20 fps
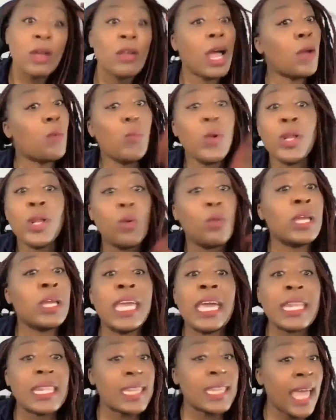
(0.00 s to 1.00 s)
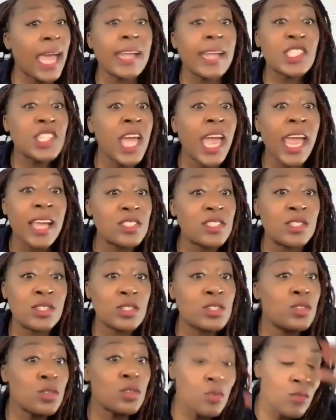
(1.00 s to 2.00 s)
Like, we don't get that chance
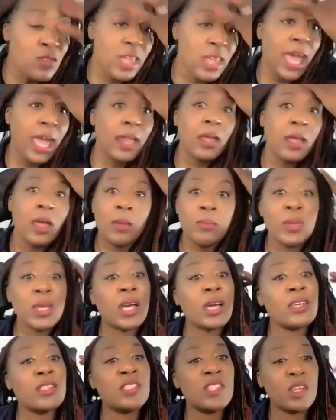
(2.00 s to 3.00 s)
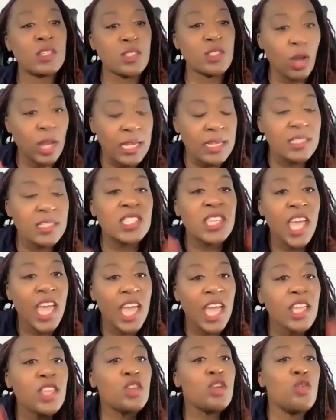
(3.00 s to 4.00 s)
to do that because there's
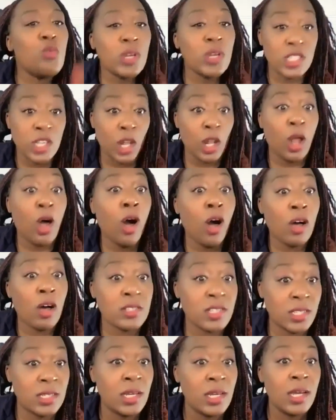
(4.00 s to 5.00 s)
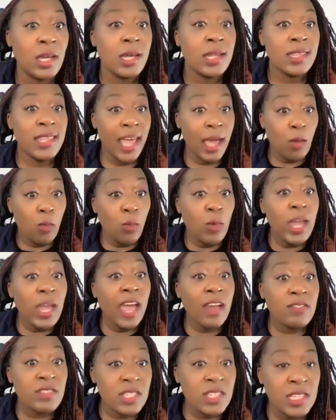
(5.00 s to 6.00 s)
continuous loss that we
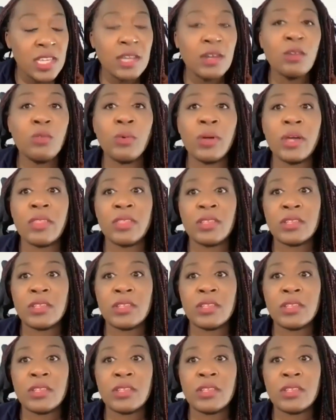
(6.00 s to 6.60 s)
have to deal with.